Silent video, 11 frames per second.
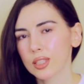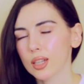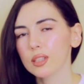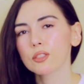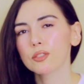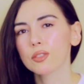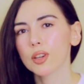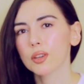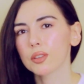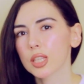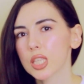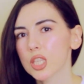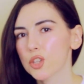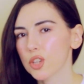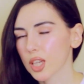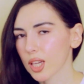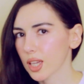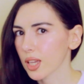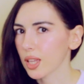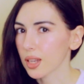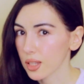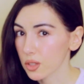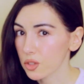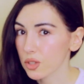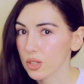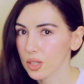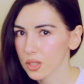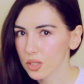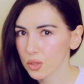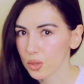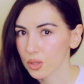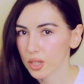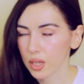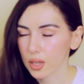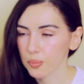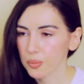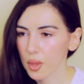tells a very intriguing and interesting story